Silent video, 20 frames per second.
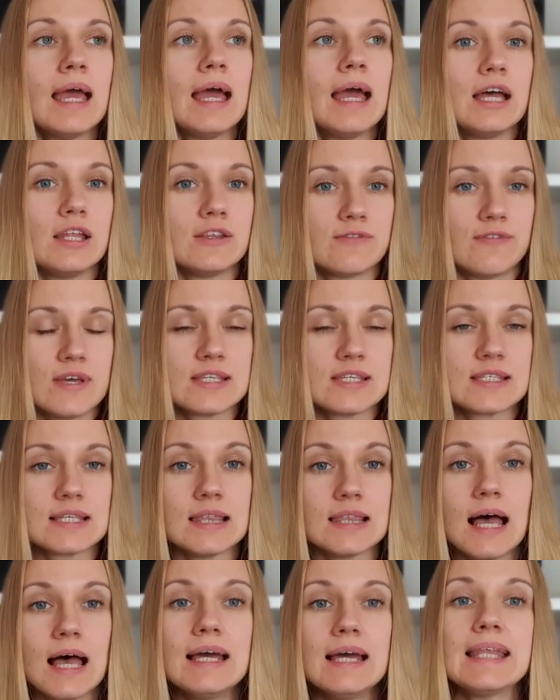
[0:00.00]
and face the
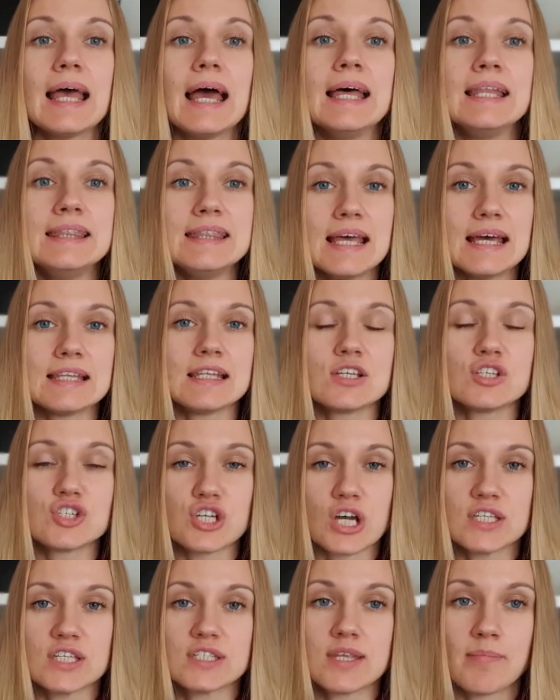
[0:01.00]
light, and then
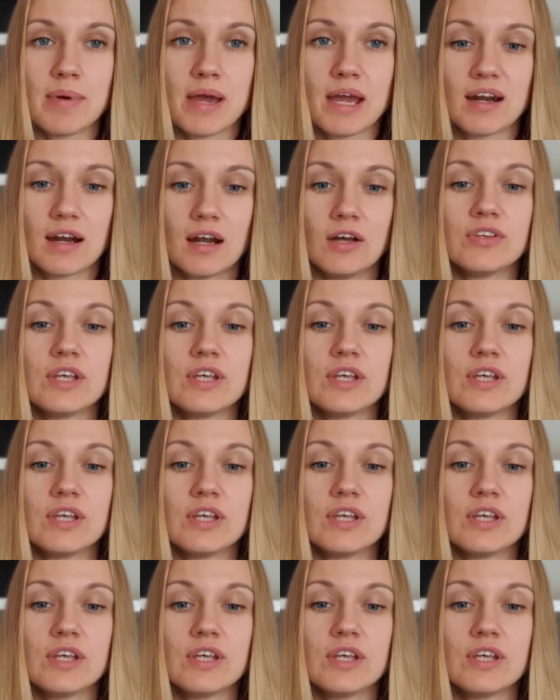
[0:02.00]
adjust the background.